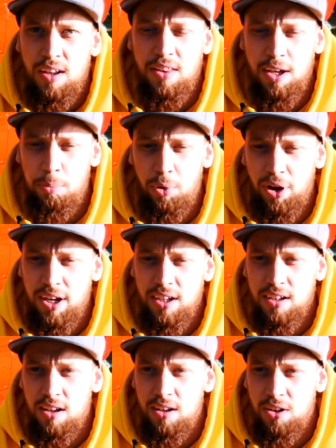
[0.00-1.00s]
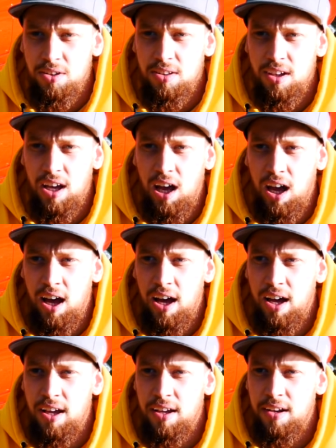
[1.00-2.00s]
They break a lot,
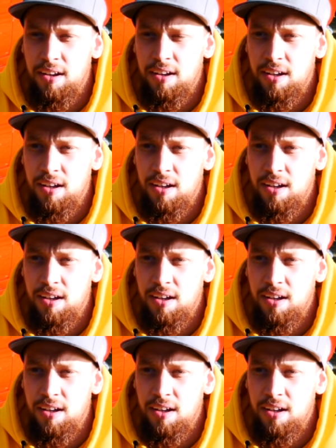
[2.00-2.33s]
and